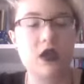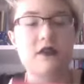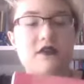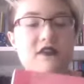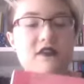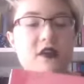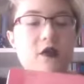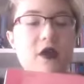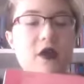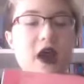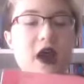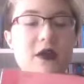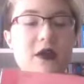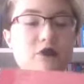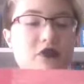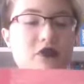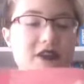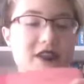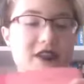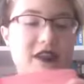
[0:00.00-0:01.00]
So I'm
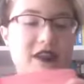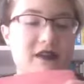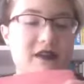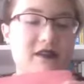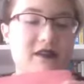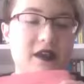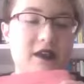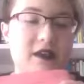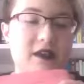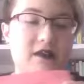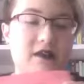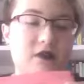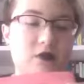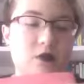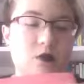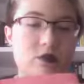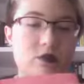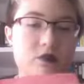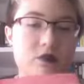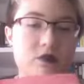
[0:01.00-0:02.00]
really excited
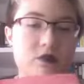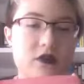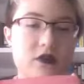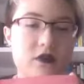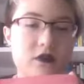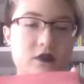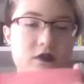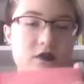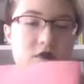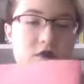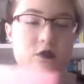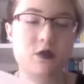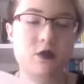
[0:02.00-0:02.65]
to